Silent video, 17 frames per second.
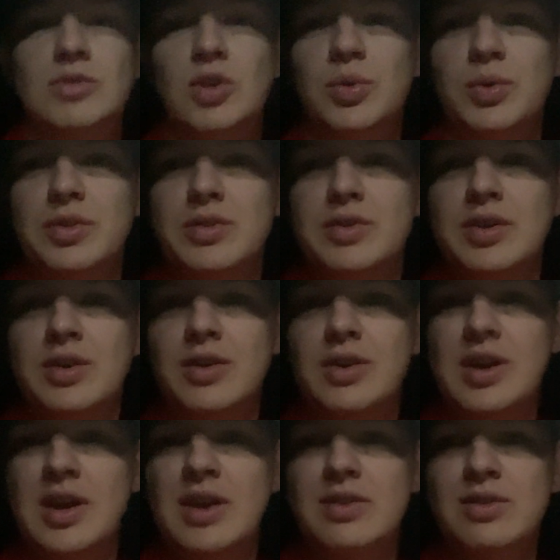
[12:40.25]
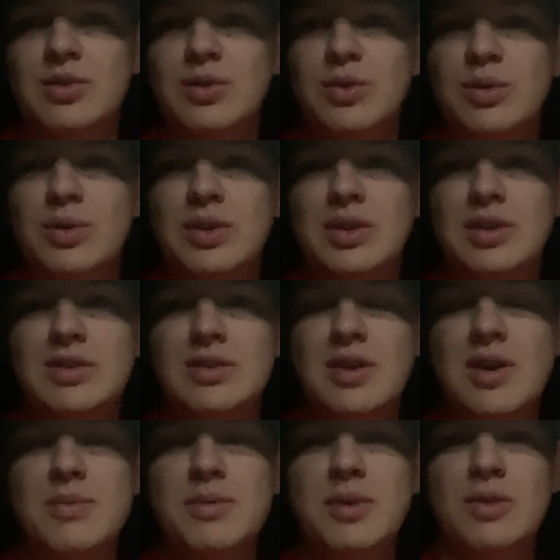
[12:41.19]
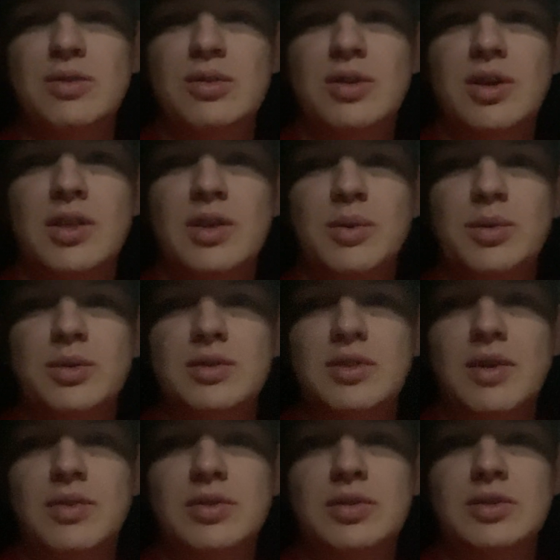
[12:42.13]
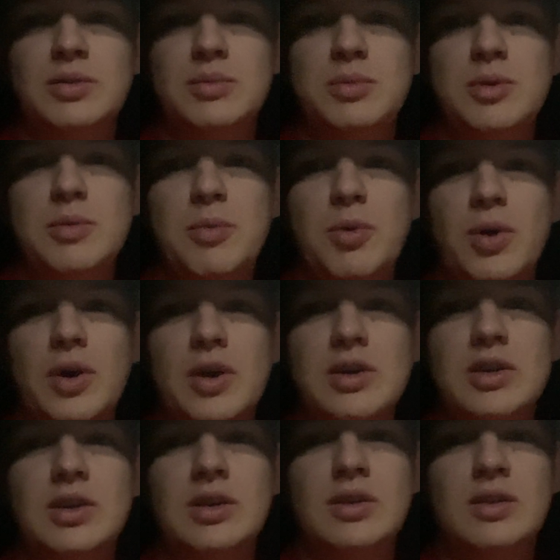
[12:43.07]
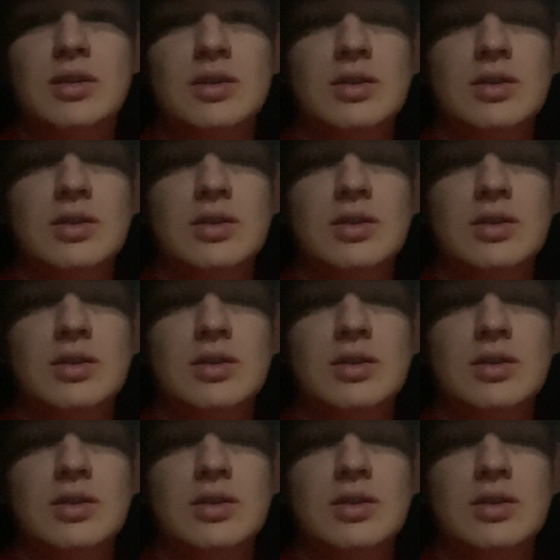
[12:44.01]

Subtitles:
no one's here yet. So at this time yesterday, there was definitely some people hiking